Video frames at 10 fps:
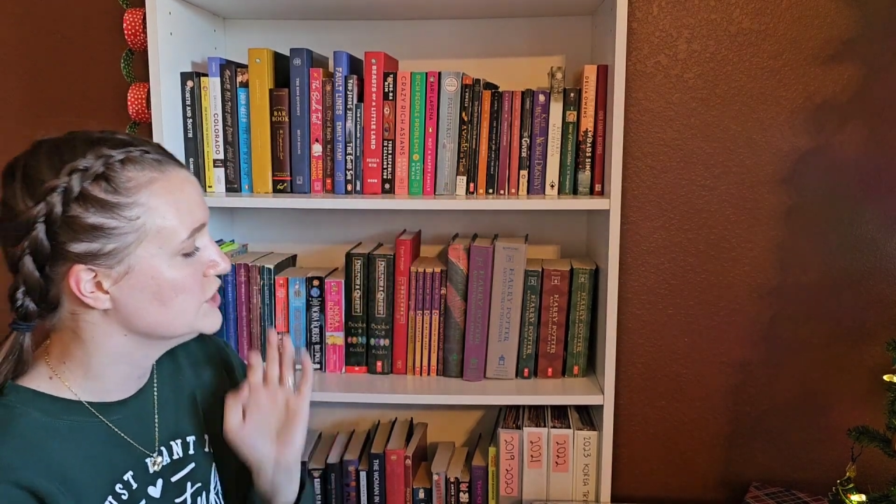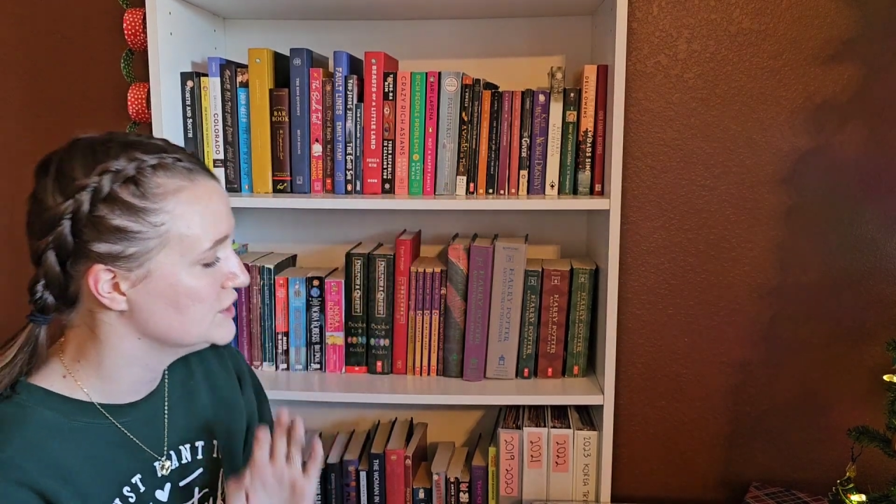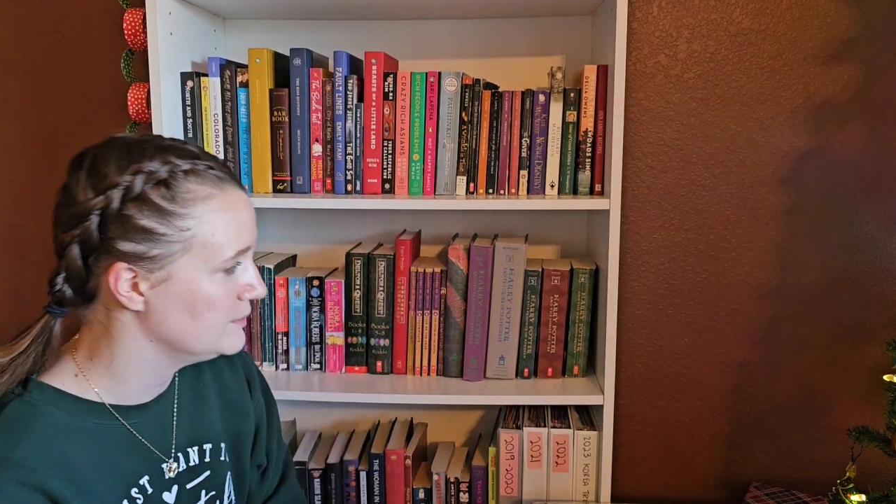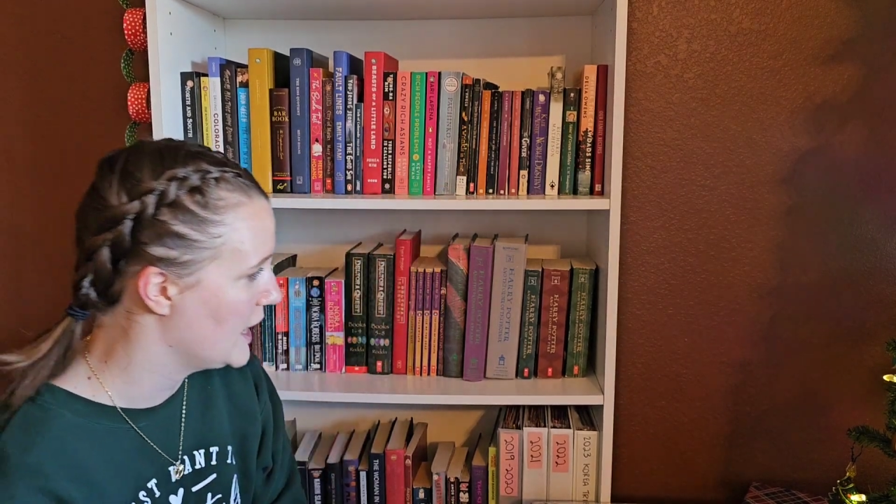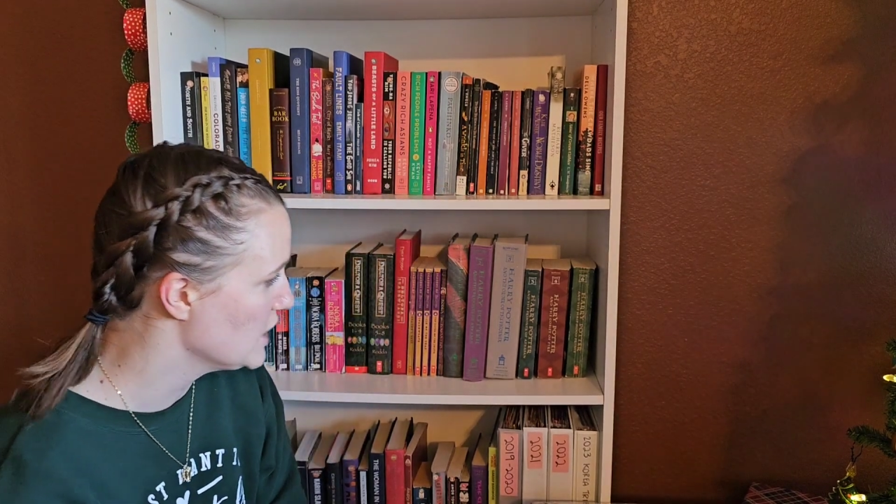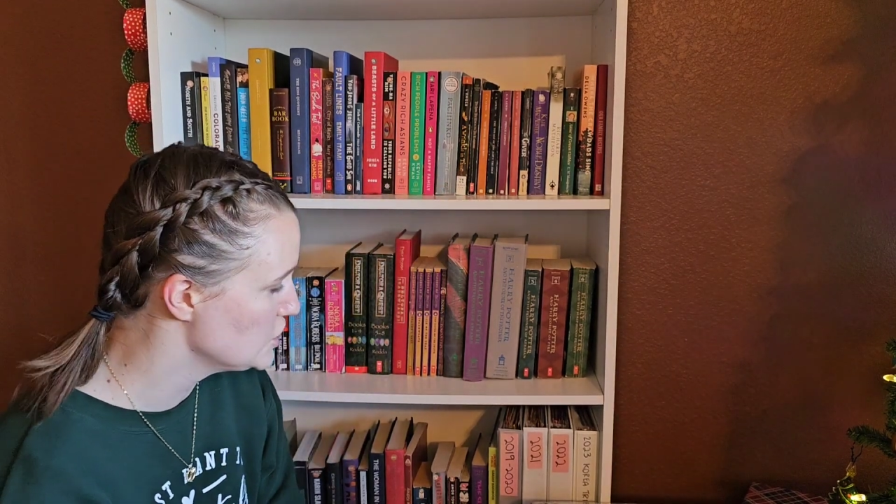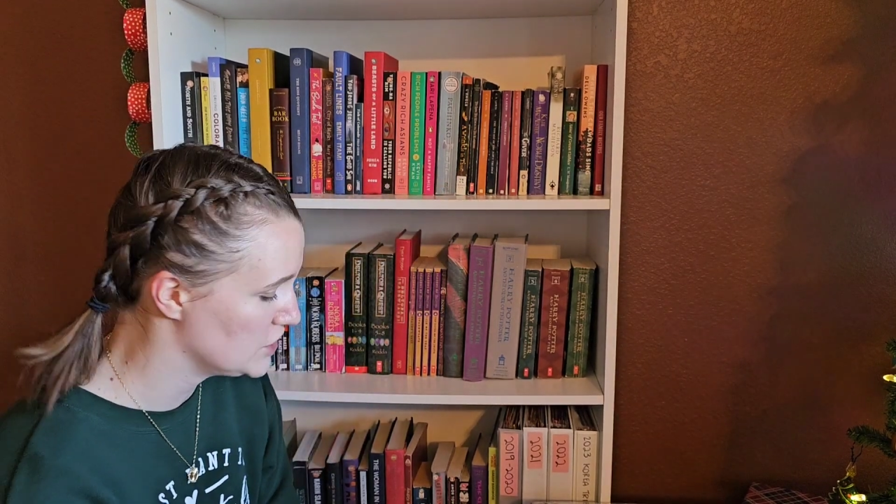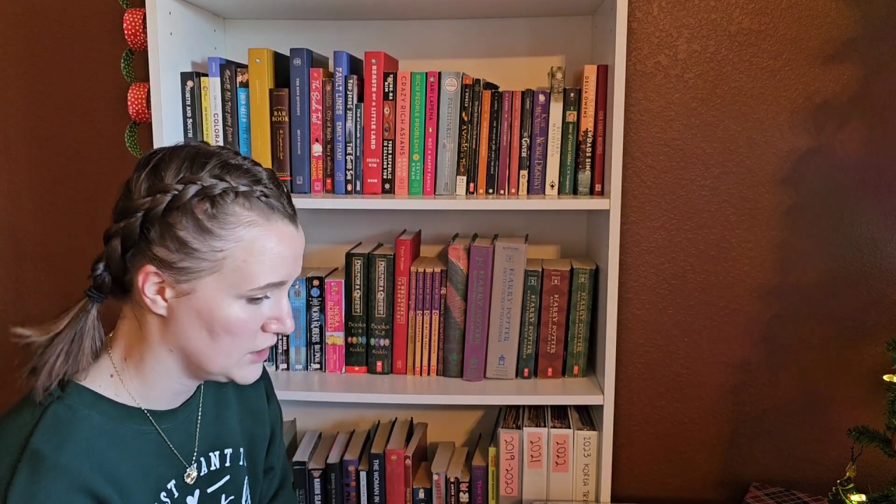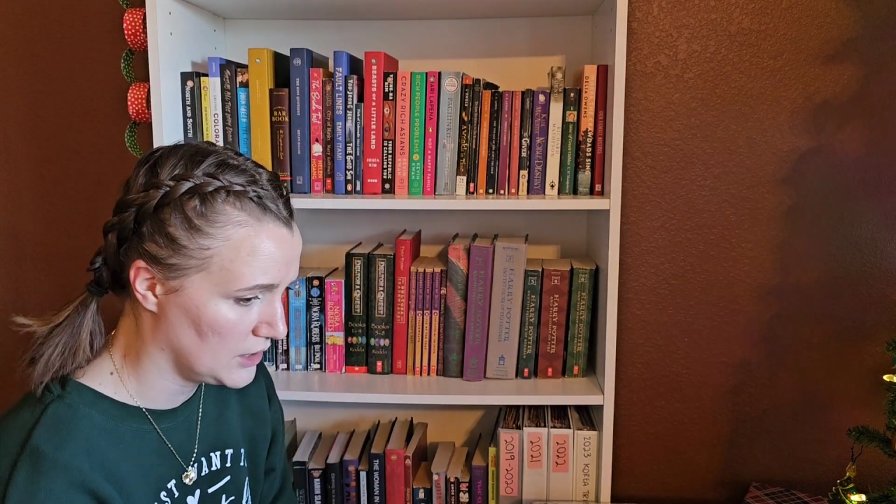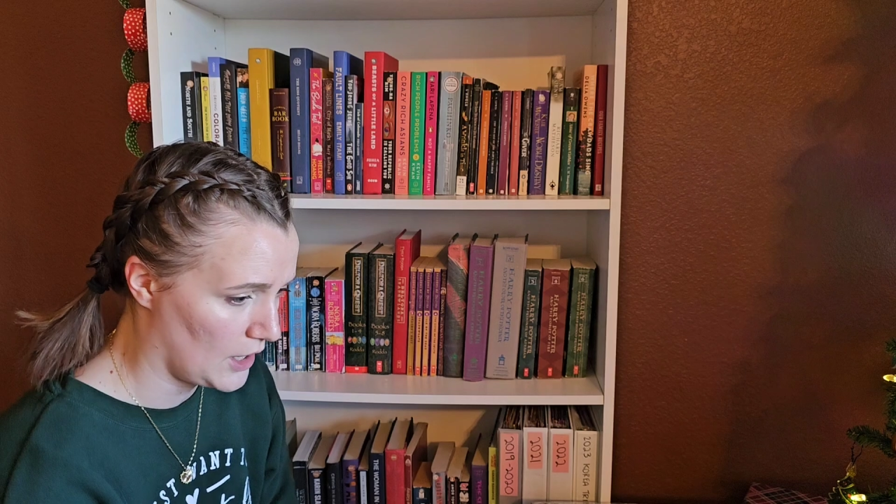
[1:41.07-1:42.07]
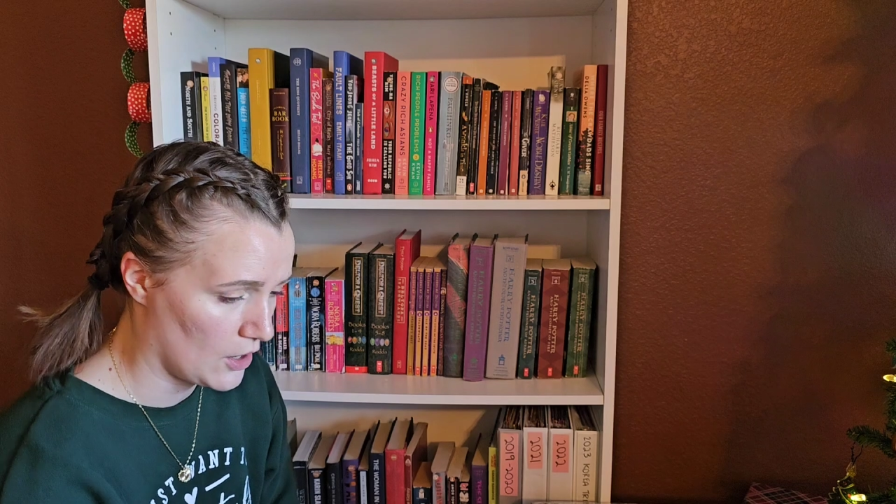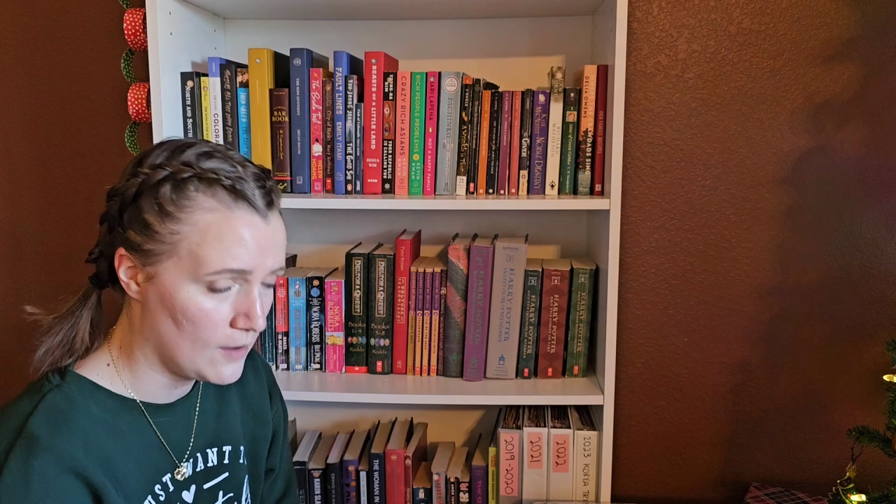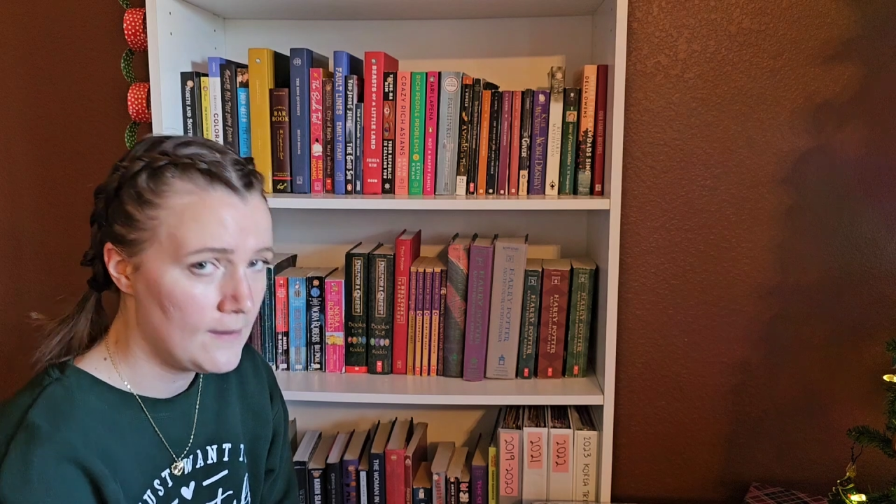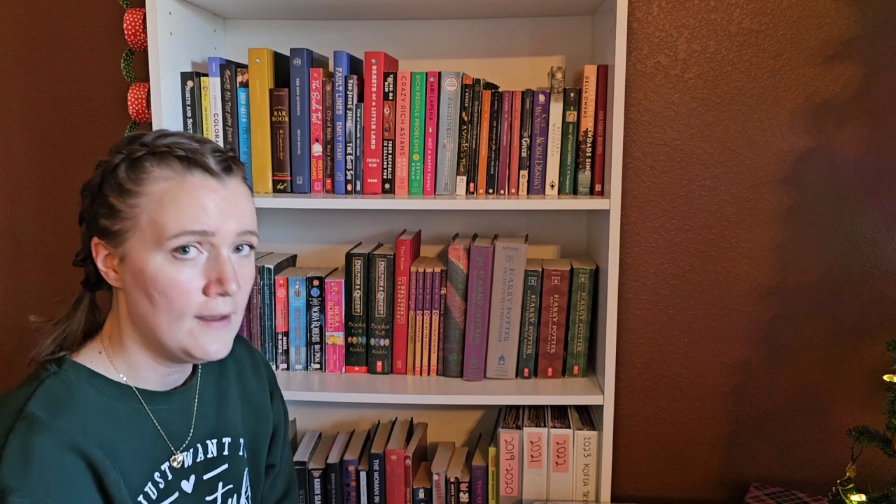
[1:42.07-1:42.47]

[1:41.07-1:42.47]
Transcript: smashed in there.